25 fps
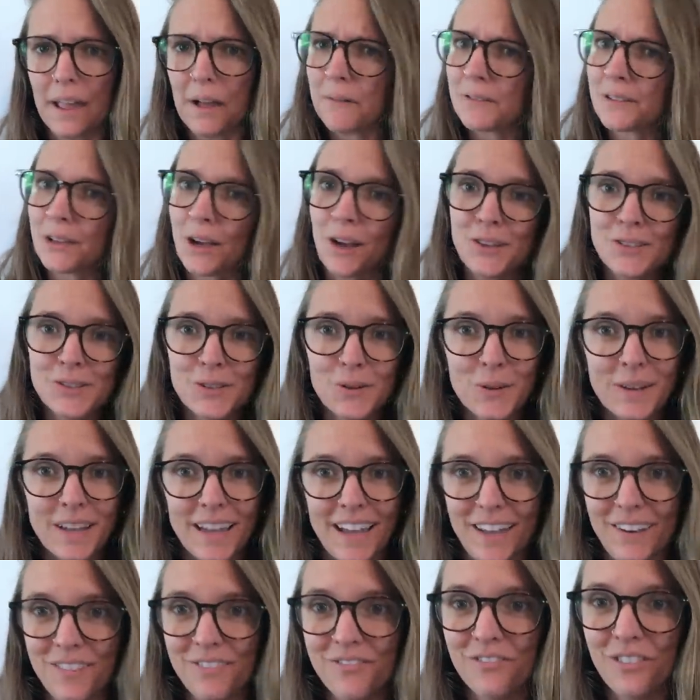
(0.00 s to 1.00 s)
I was also,
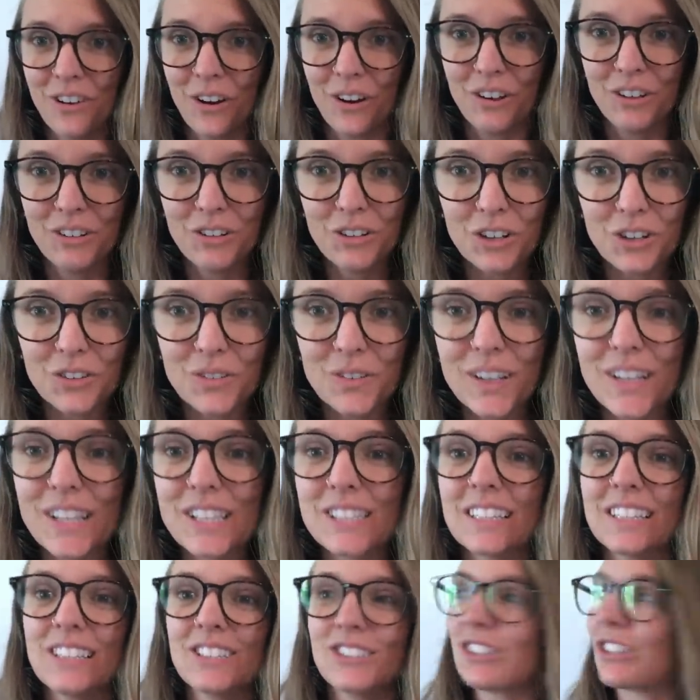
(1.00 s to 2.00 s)
again, very
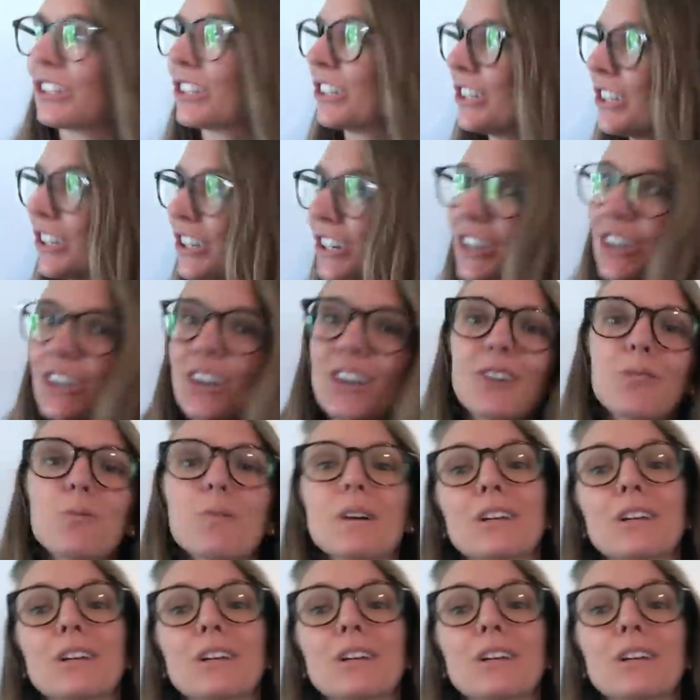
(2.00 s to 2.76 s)
nervous, insecure,